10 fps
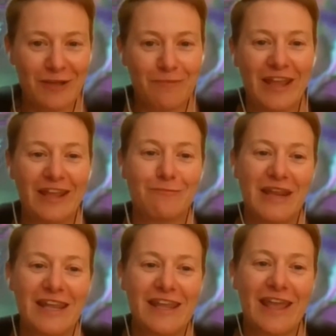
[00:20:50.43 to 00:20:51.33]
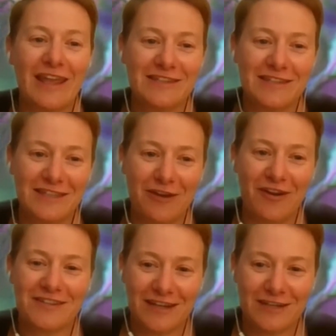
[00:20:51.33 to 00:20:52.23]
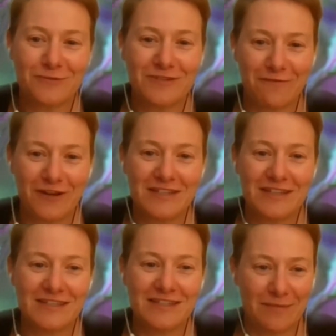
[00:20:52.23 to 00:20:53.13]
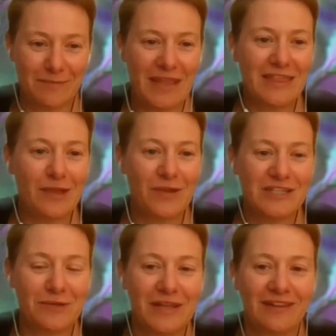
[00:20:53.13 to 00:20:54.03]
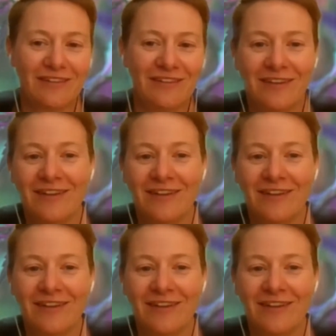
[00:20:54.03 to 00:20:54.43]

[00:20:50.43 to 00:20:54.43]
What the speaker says: but in many cases there are subtle differences that mean that we're doing